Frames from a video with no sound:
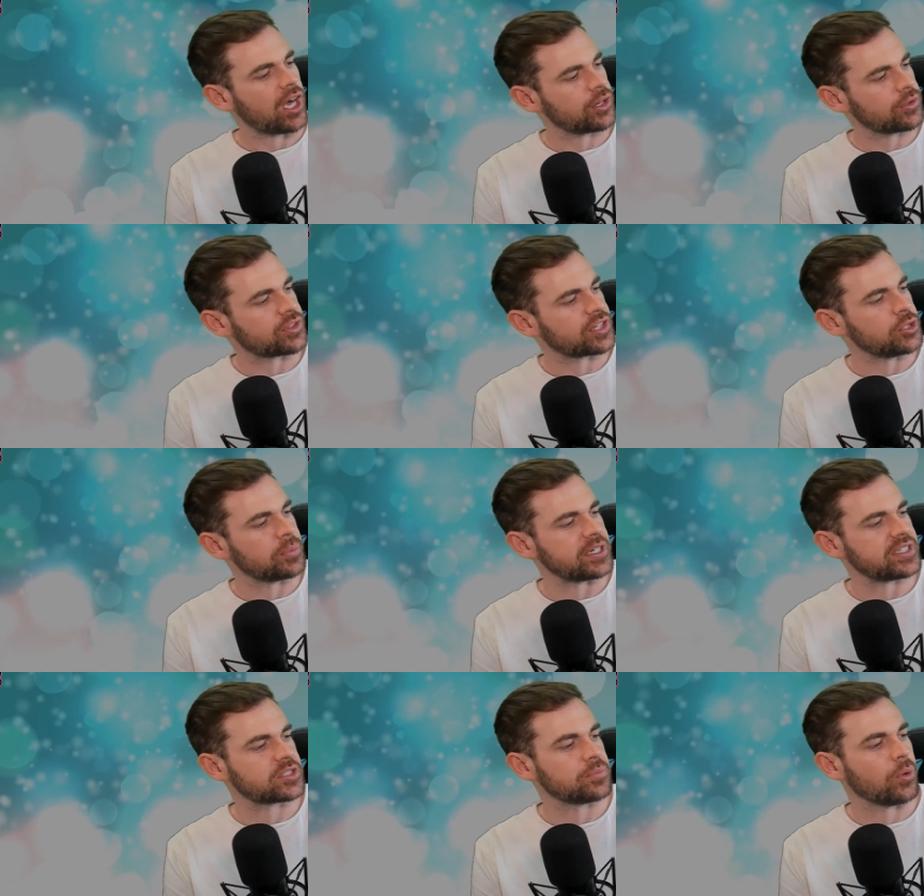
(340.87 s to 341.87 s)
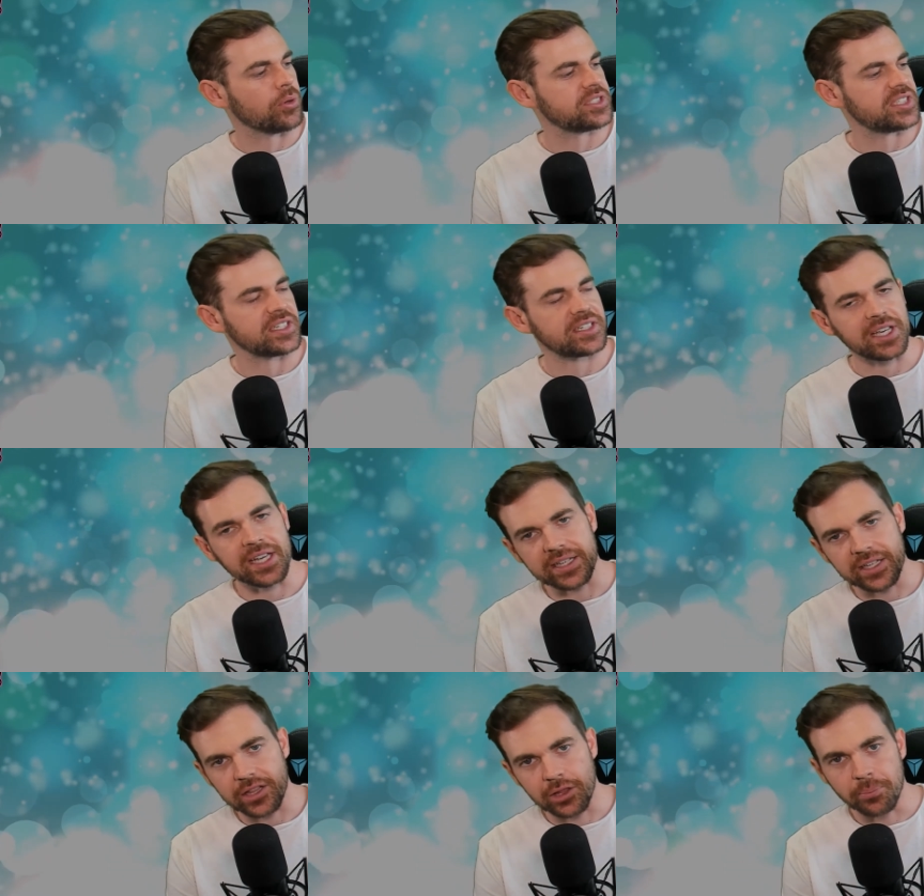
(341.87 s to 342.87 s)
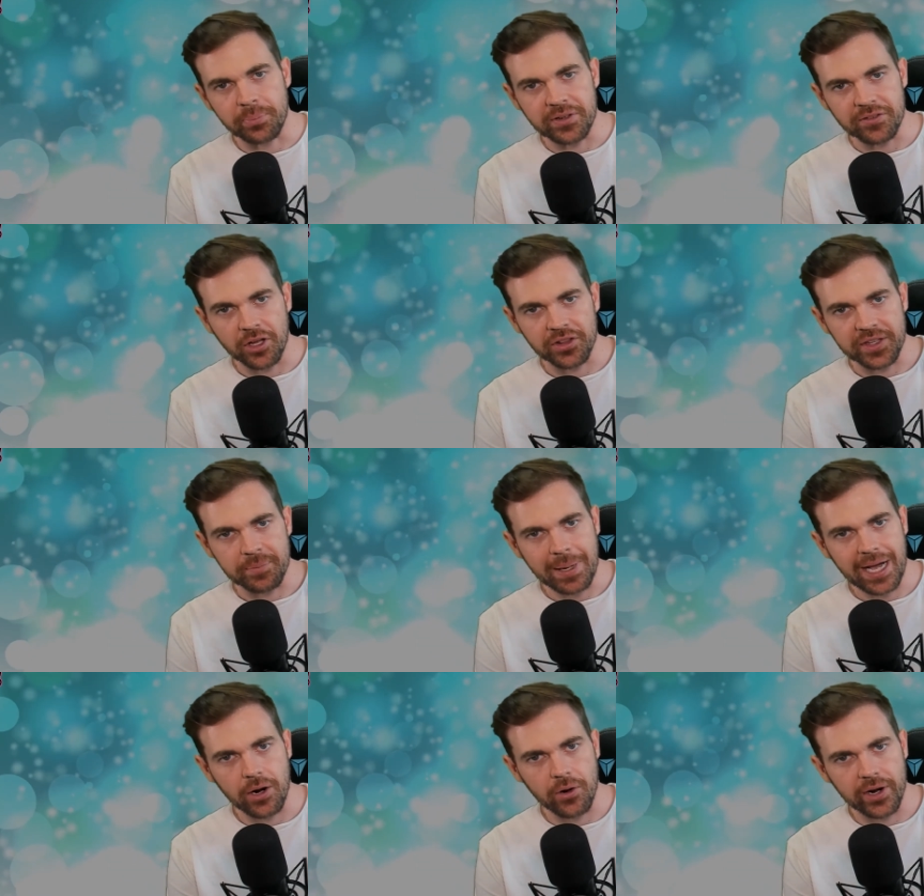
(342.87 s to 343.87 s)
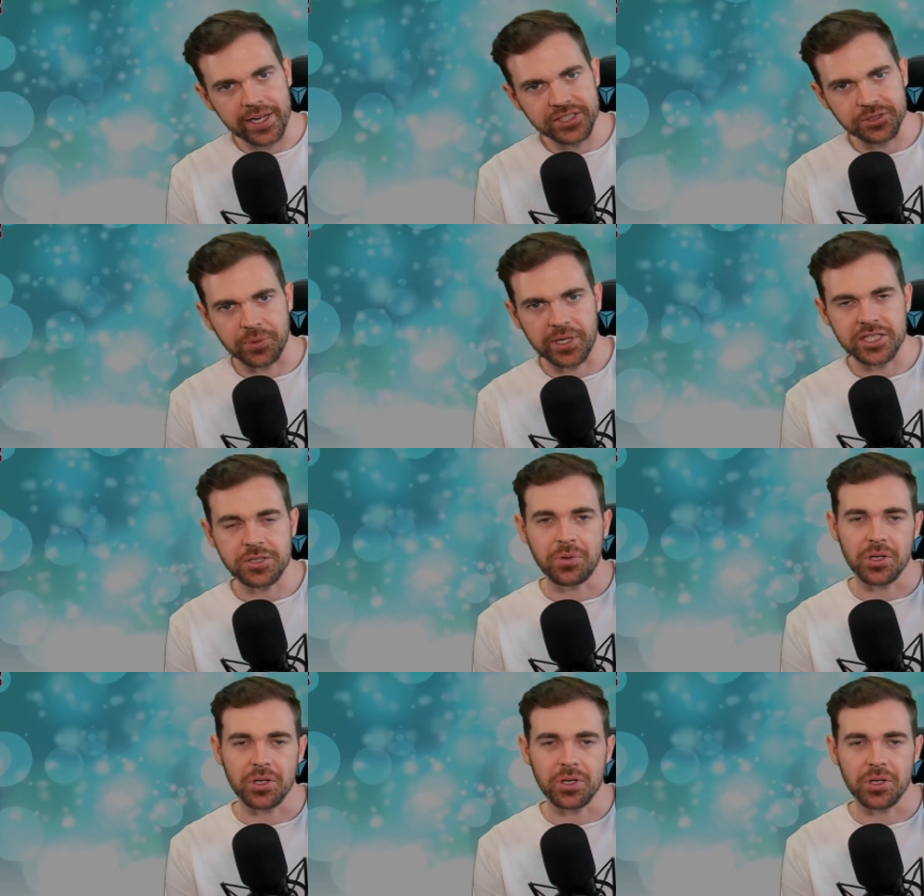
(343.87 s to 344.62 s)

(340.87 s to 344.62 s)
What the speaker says: I don't think you'll be disappointed in lumping on the PowerA Switch,